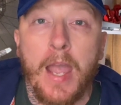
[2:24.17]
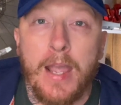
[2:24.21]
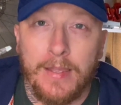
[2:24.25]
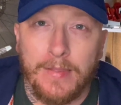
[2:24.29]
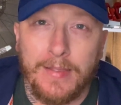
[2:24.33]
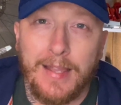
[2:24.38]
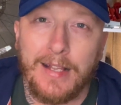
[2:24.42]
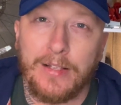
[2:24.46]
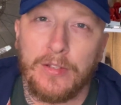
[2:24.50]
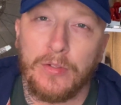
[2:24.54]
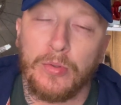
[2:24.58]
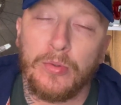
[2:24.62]

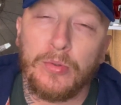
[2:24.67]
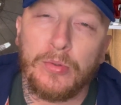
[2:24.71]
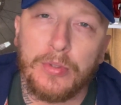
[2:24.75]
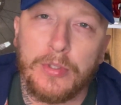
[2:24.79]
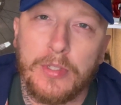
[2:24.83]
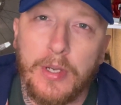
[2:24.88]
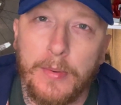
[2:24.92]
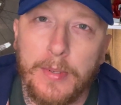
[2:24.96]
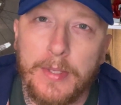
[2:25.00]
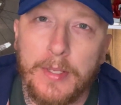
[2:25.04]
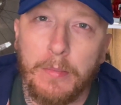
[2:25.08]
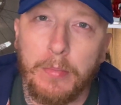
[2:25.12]
That's
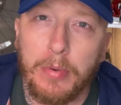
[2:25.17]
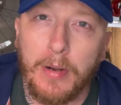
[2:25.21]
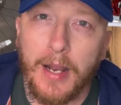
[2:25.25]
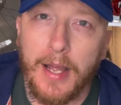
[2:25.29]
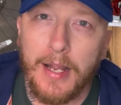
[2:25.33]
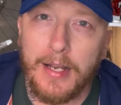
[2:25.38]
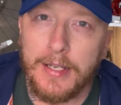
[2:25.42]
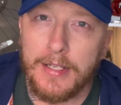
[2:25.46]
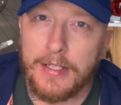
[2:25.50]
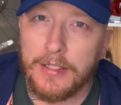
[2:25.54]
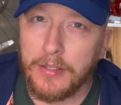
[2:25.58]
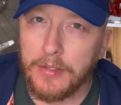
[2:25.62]
also in the
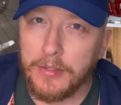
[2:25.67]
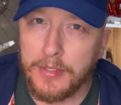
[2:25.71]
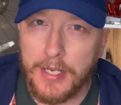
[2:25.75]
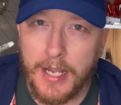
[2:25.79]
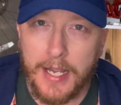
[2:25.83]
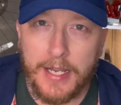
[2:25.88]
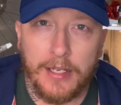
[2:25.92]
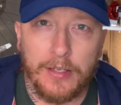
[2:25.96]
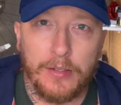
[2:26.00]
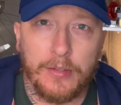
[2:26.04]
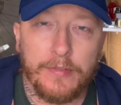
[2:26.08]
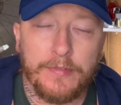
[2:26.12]
playlist, so
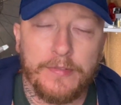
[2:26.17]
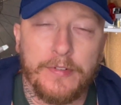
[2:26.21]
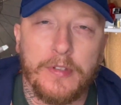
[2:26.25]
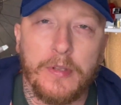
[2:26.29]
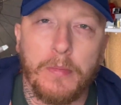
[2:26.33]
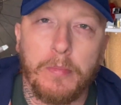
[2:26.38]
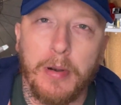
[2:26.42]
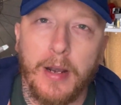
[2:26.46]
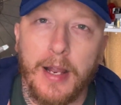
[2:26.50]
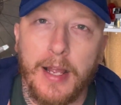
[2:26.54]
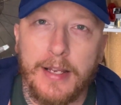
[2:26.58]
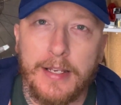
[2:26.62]
take a look for the
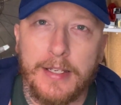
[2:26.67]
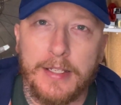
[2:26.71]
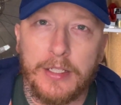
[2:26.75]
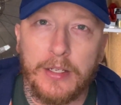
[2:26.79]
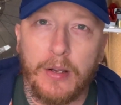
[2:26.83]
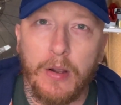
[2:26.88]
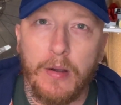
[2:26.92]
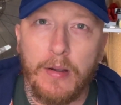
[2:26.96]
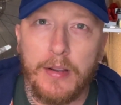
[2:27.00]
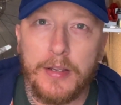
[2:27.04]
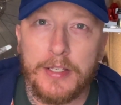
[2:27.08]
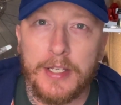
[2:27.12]
playlist,
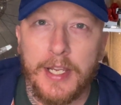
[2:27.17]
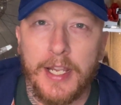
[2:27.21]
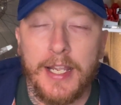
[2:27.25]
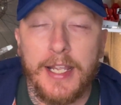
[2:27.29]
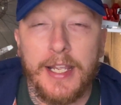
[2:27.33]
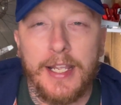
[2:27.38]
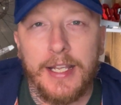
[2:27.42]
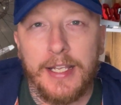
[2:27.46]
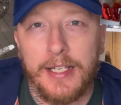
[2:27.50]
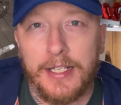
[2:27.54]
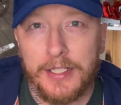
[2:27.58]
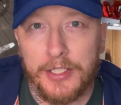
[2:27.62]
guys.
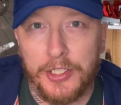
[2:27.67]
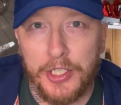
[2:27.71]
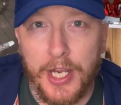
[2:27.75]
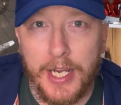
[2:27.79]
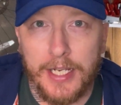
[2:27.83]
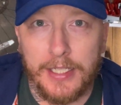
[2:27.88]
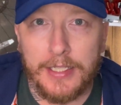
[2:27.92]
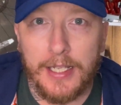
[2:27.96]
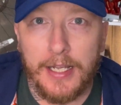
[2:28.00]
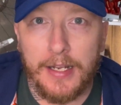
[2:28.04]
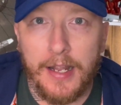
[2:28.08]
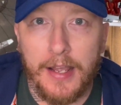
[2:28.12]
Check
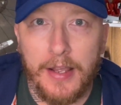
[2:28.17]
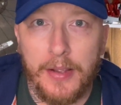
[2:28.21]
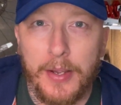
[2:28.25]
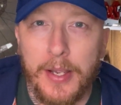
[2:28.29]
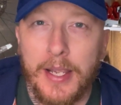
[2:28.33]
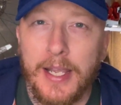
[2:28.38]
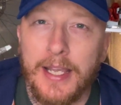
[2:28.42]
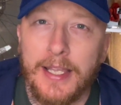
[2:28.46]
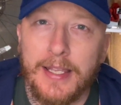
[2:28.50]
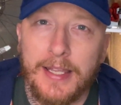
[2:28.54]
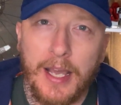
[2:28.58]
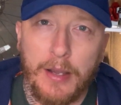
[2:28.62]
that out.
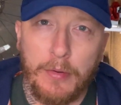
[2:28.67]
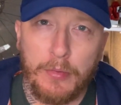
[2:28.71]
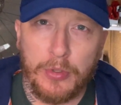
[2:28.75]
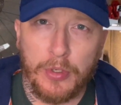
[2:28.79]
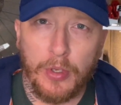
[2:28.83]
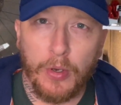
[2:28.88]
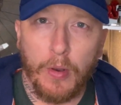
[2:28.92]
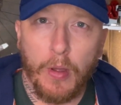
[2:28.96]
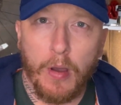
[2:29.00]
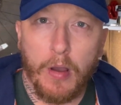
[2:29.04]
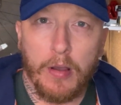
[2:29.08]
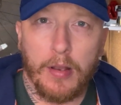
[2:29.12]
That was a
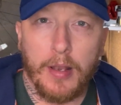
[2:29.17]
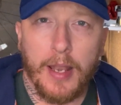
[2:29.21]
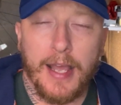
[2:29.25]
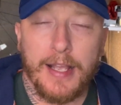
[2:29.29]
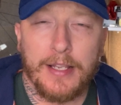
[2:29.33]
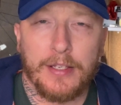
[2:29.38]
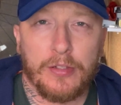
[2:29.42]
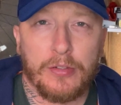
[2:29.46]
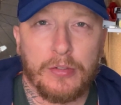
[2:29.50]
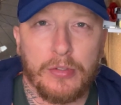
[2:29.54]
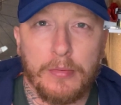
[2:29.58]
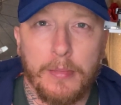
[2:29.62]
lot of
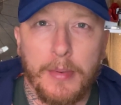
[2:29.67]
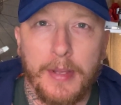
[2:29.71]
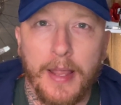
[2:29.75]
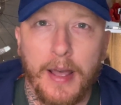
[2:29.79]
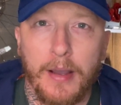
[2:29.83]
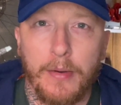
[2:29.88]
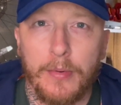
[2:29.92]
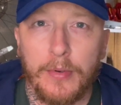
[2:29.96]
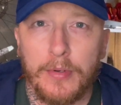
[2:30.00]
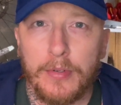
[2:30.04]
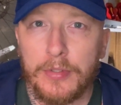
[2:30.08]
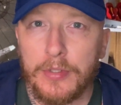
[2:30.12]
last summer, that
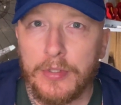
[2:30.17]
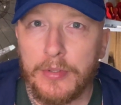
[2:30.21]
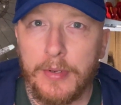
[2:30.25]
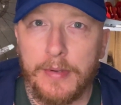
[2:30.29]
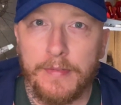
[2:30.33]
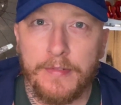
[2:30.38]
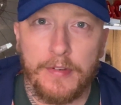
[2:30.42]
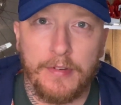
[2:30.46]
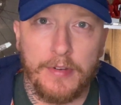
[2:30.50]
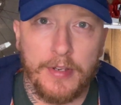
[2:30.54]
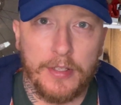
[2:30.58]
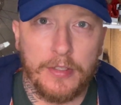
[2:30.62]
was. So if
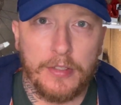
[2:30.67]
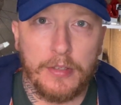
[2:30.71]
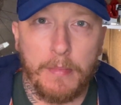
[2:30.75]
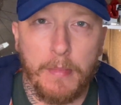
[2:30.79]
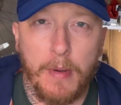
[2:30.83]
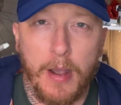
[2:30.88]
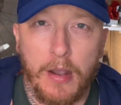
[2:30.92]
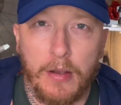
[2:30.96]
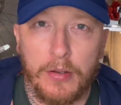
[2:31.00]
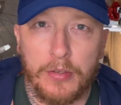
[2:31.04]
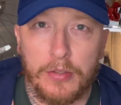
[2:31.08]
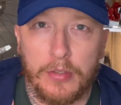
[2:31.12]
you're into
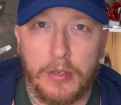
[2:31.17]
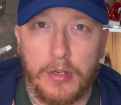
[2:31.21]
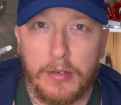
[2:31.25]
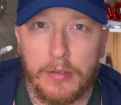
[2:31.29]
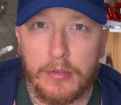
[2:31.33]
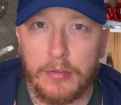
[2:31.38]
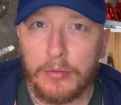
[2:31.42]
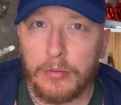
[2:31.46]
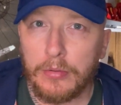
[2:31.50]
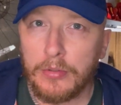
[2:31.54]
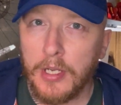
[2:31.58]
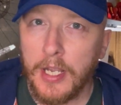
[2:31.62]

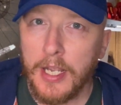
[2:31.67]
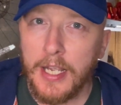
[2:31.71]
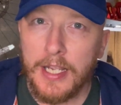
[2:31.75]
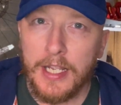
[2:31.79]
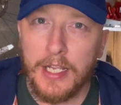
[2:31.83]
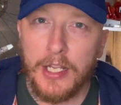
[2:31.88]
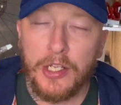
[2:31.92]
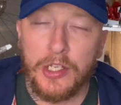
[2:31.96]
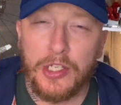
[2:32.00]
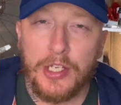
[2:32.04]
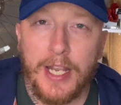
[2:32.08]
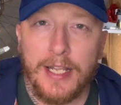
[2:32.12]
motorcycles,
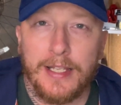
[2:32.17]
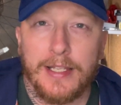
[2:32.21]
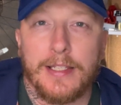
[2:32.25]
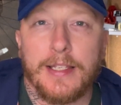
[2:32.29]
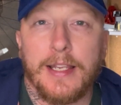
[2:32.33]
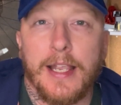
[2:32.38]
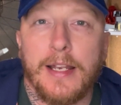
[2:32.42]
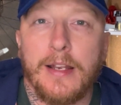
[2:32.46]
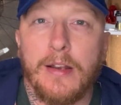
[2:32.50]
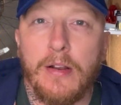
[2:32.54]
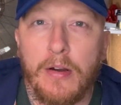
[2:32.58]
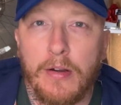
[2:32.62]
check the
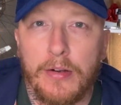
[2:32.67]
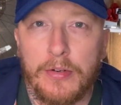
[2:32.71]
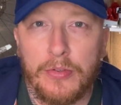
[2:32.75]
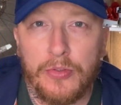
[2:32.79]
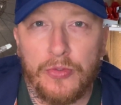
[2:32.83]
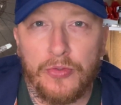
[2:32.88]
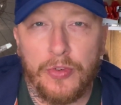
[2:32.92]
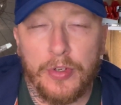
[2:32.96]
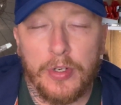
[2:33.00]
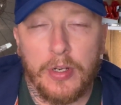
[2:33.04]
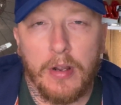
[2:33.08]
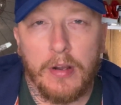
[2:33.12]

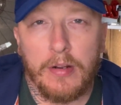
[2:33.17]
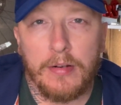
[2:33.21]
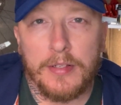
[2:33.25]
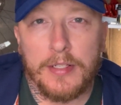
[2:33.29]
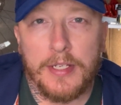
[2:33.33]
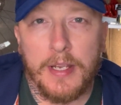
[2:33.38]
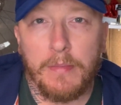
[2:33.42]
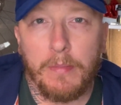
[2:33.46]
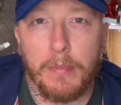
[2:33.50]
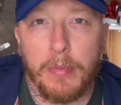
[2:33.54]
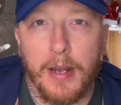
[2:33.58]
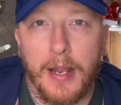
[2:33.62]
Z900
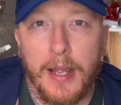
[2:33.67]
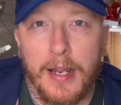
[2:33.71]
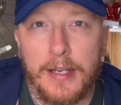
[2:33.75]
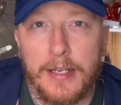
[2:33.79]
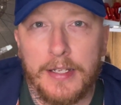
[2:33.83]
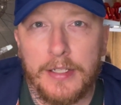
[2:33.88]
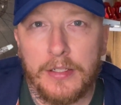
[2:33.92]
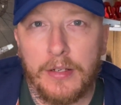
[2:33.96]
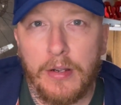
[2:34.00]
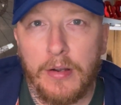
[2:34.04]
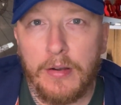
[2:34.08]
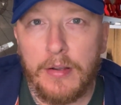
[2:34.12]
content
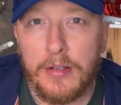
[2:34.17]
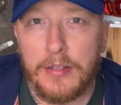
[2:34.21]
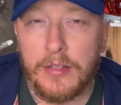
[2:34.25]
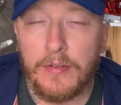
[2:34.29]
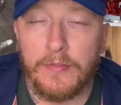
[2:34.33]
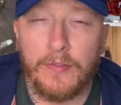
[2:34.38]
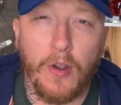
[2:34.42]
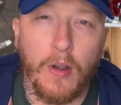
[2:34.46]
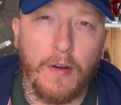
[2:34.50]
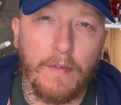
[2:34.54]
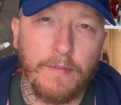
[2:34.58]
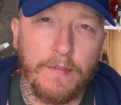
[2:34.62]
playlist, guys. I've
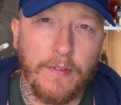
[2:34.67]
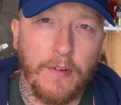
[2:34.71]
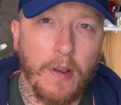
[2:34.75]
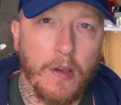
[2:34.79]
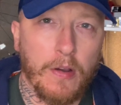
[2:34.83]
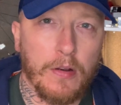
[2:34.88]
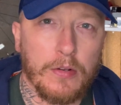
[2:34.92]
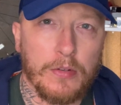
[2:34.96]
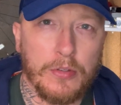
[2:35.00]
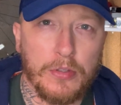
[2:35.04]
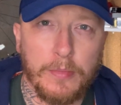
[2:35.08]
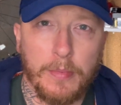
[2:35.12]
got
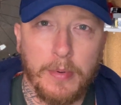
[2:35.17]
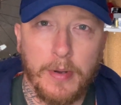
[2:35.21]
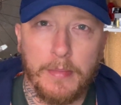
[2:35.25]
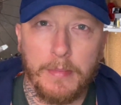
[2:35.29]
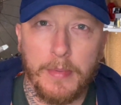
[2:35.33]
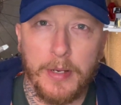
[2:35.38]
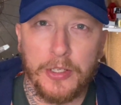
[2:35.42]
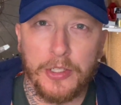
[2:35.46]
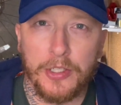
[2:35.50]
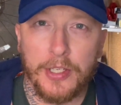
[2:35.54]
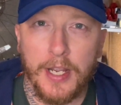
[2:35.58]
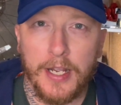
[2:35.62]
vlogs up on my
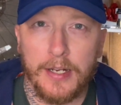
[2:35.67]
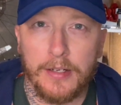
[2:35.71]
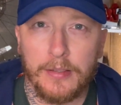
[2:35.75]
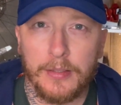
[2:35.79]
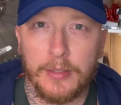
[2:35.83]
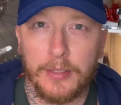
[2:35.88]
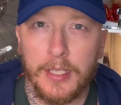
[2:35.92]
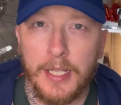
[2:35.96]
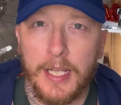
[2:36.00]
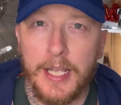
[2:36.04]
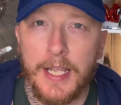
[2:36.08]
channel.